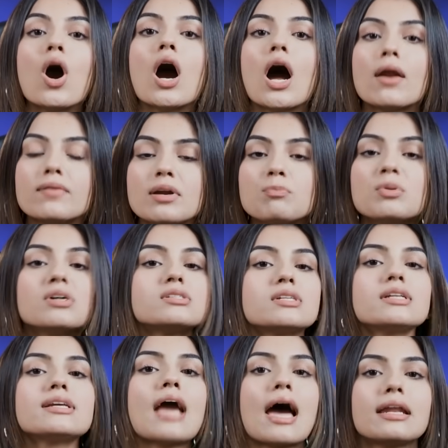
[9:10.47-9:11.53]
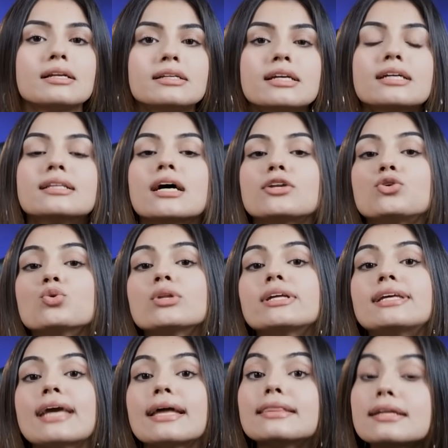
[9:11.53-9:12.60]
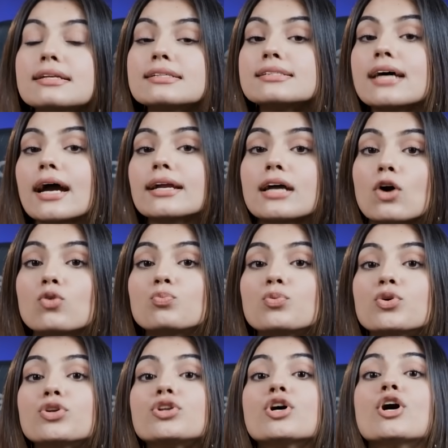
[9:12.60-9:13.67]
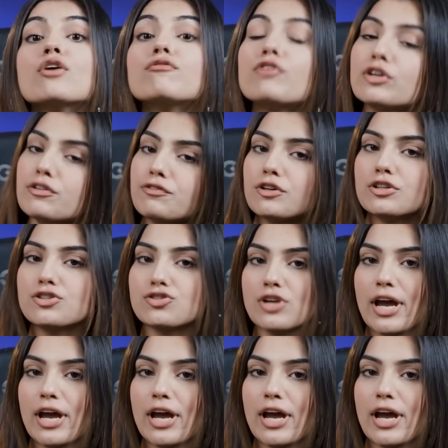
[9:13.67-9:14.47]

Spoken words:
100% guarantee that you'll get the desired output for the first